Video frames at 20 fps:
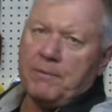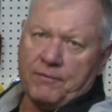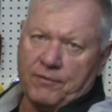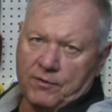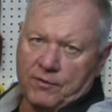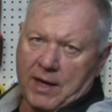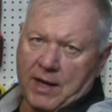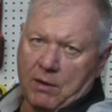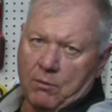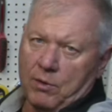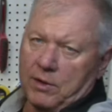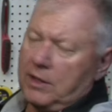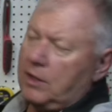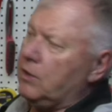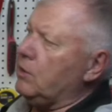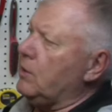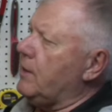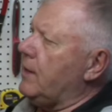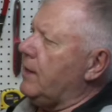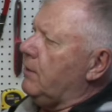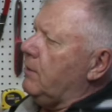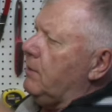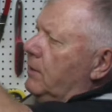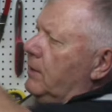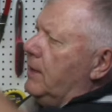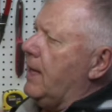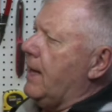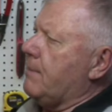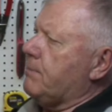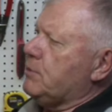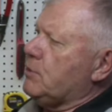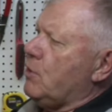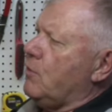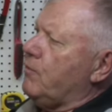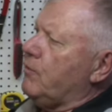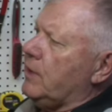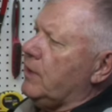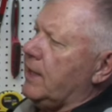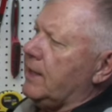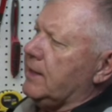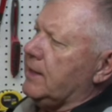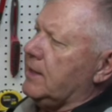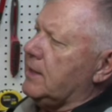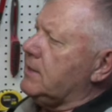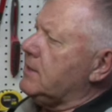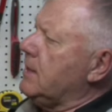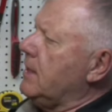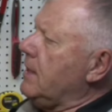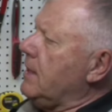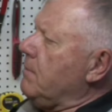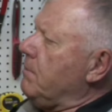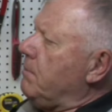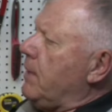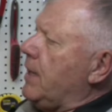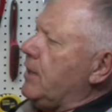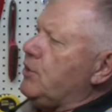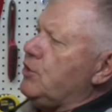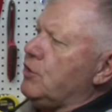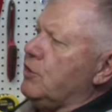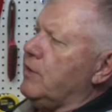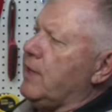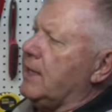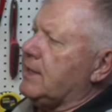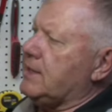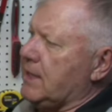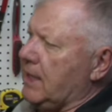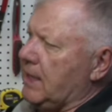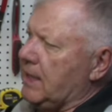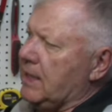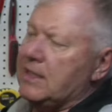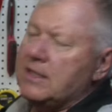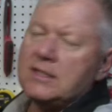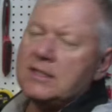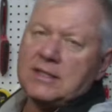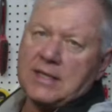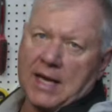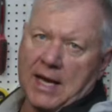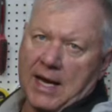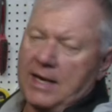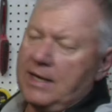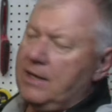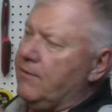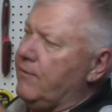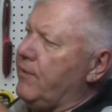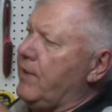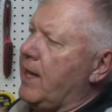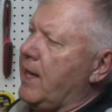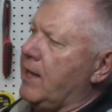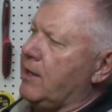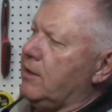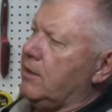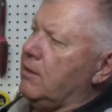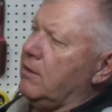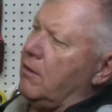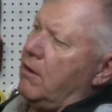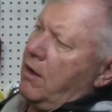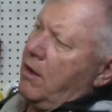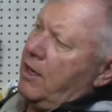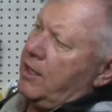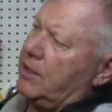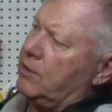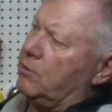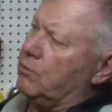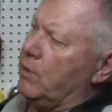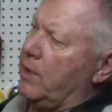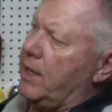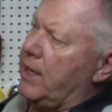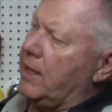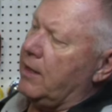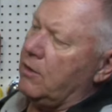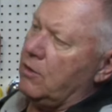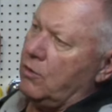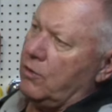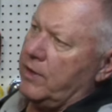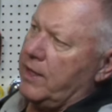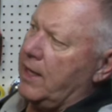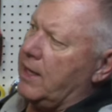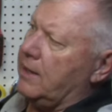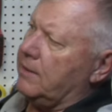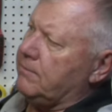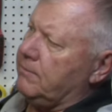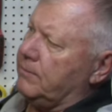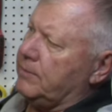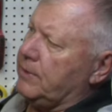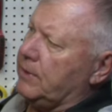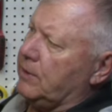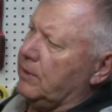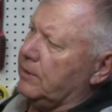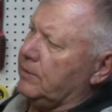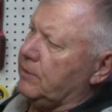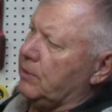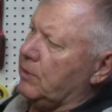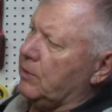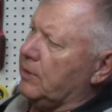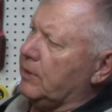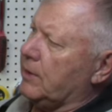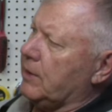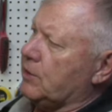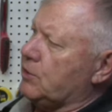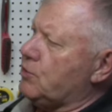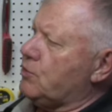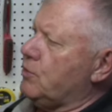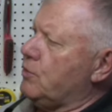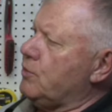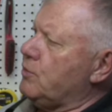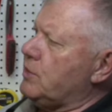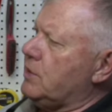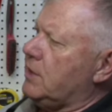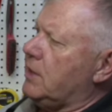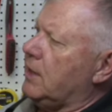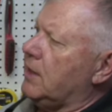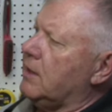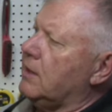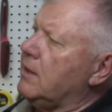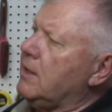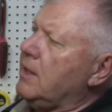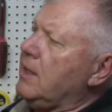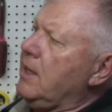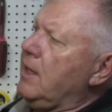If you've got one that laps over like this, make sure that's inside of that awning rail or that extrusion here.